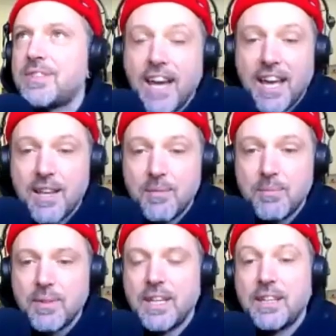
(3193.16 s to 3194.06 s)

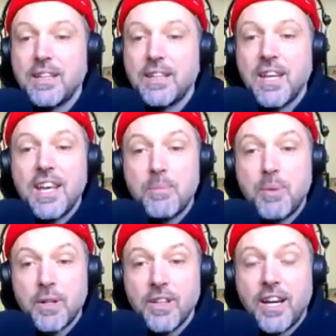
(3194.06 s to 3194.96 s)
time, and he
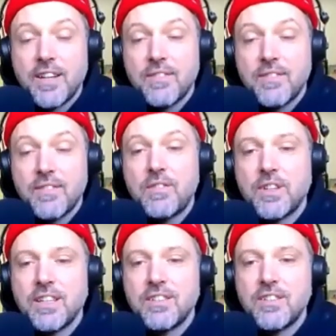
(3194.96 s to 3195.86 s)
put a lot of
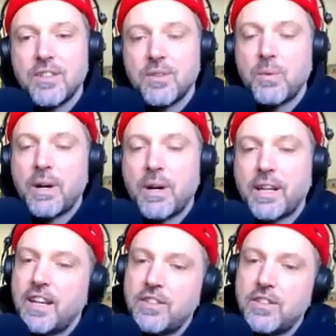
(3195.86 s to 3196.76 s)
effort into what
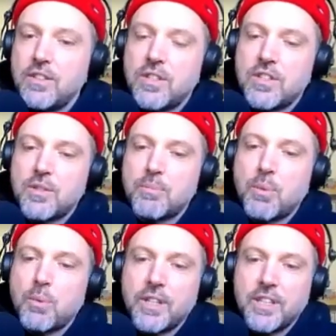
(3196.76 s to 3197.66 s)
can I do to
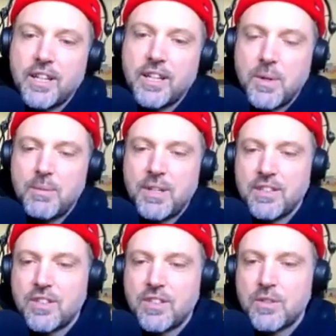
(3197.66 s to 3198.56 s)
support young women
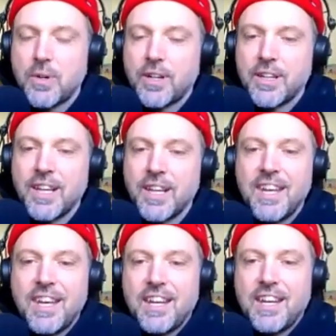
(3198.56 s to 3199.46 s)
in sport.
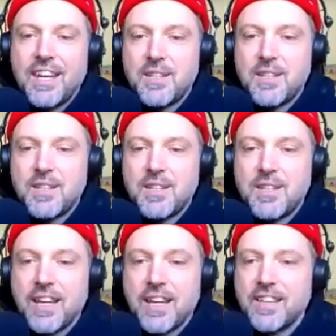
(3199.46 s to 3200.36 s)
And to me, I
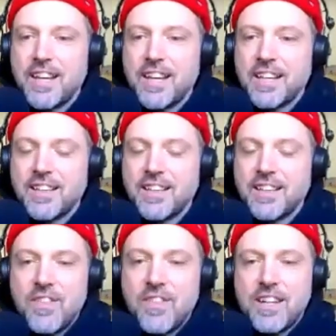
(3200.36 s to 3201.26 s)
think like
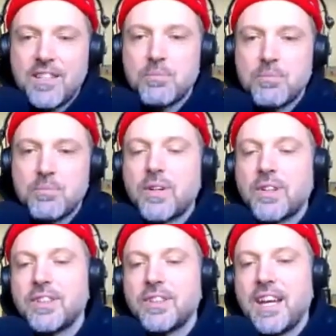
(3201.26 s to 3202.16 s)
that is
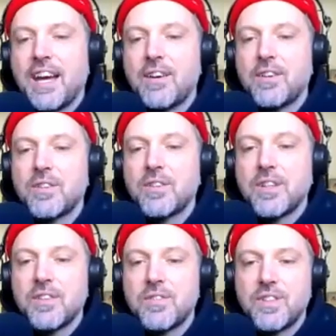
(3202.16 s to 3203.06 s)
born out
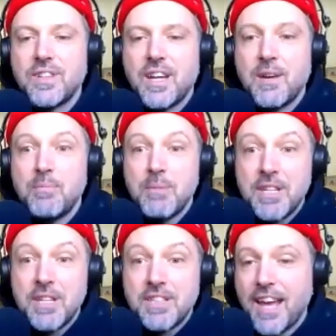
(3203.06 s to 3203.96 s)
of a
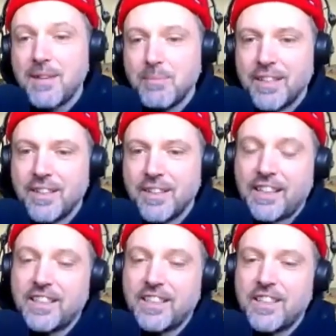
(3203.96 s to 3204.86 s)
misalignment,
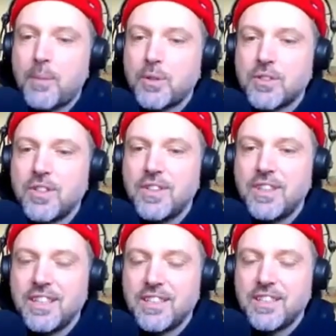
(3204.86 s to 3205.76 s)
like an
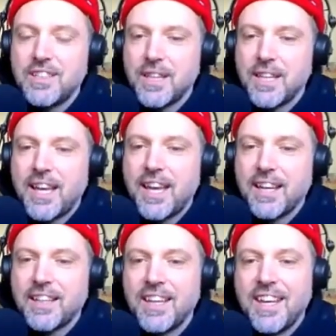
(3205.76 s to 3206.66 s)
opportunity to
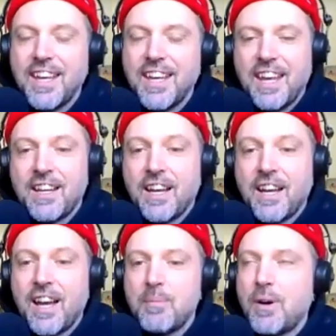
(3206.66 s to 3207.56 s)
align. And
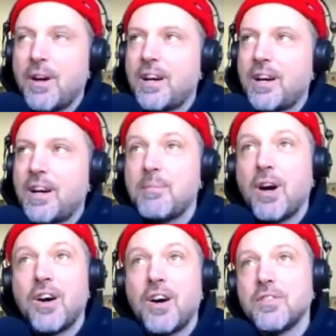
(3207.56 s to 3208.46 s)
I'm
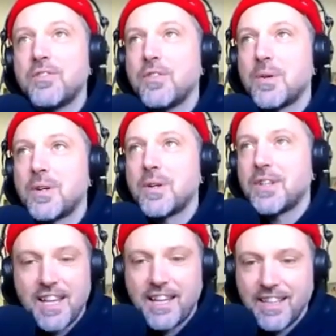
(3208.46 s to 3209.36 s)
all for
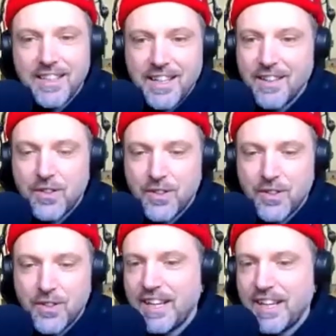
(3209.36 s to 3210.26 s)
second and
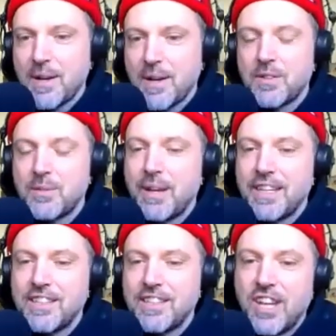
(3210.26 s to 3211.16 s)
third and however
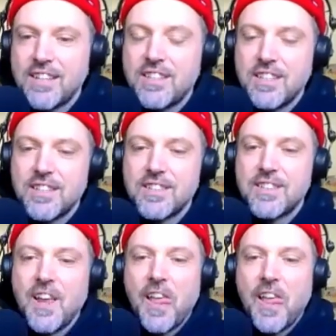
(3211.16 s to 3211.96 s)
many chances